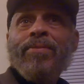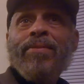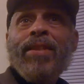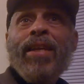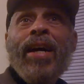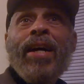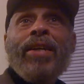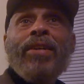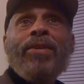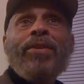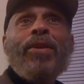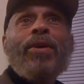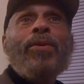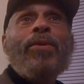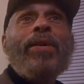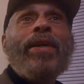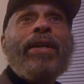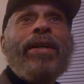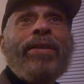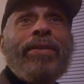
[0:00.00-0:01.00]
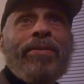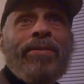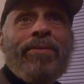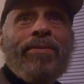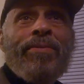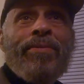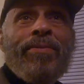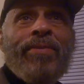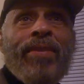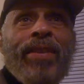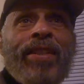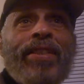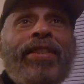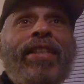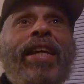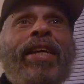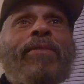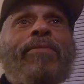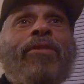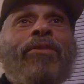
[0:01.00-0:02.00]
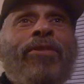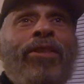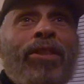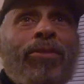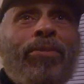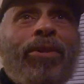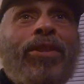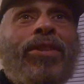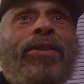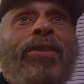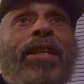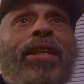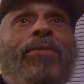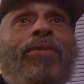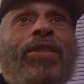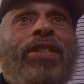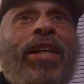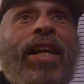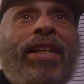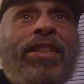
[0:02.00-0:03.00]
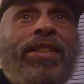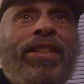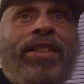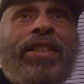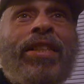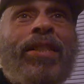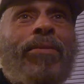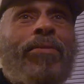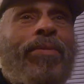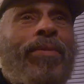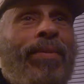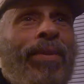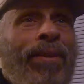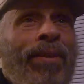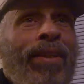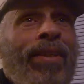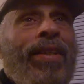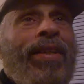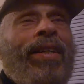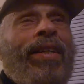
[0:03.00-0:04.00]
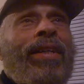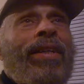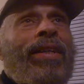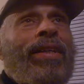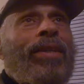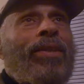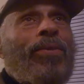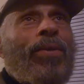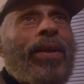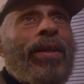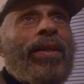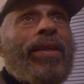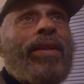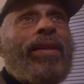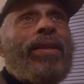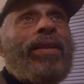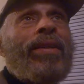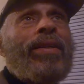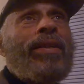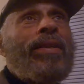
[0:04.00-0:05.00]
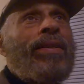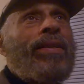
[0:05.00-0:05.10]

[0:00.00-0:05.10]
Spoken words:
out of nowhere. His Muslim name is Hashim. And anyway, I